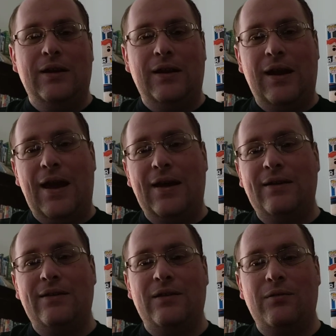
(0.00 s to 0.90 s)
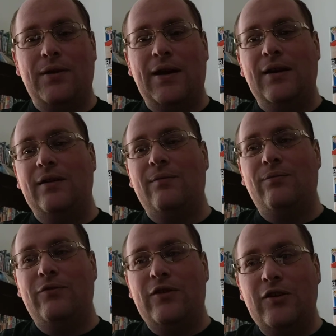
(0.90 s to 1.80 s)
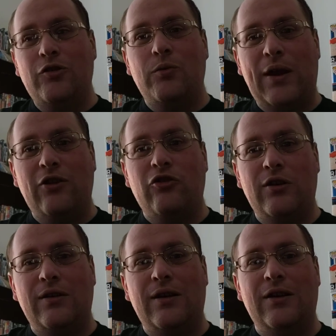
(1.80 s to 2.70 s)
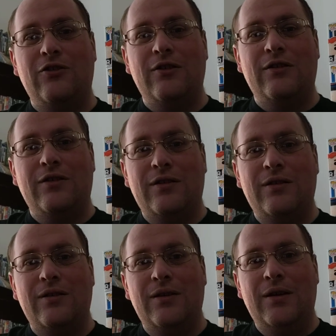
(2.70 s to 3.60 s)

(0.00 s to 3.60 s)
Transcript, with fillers: it has the right situation, it just